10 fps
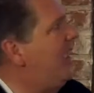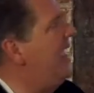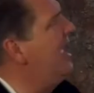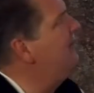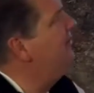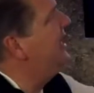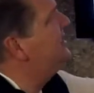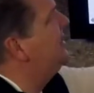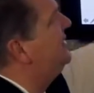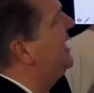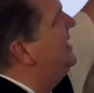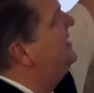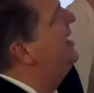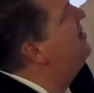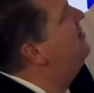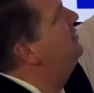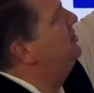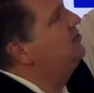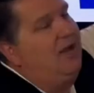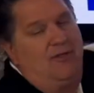Every agent they tell,
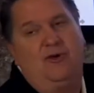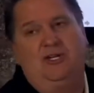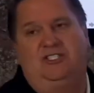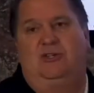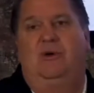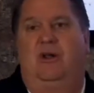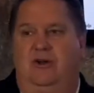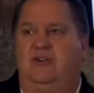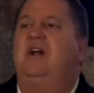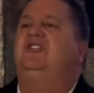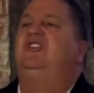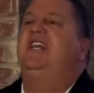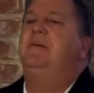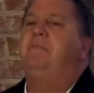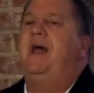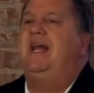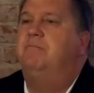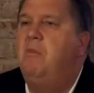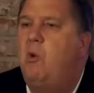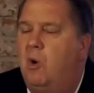you get $3,200. You actually get paid
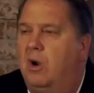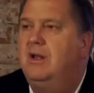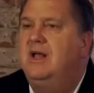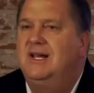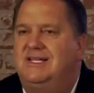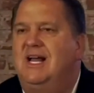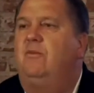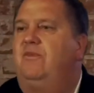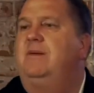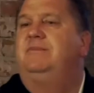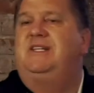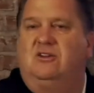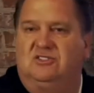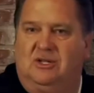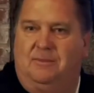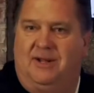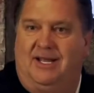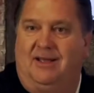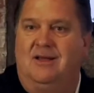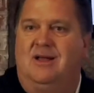more to help them tell
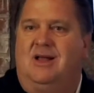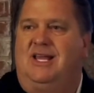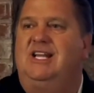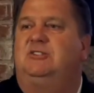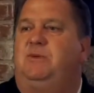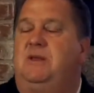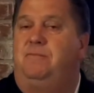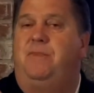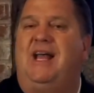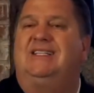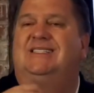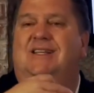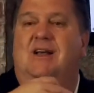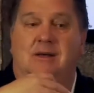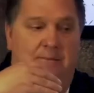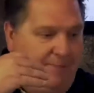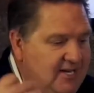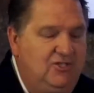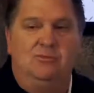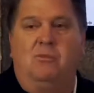somebody. eXp
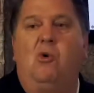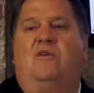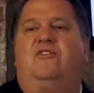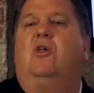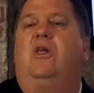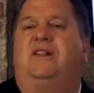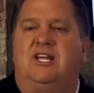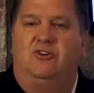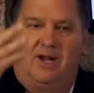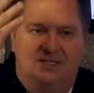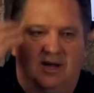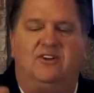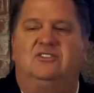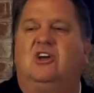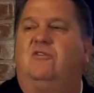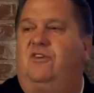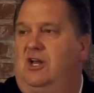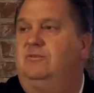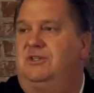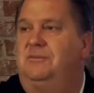pays you more if you'll take your eyes off yourself and
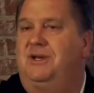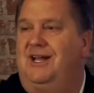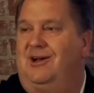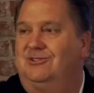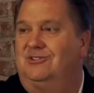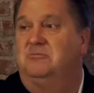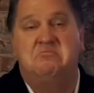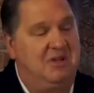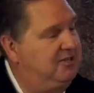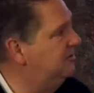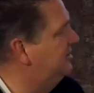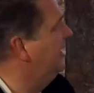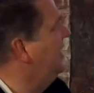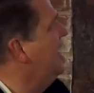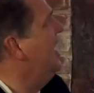help somebody else. Interesting.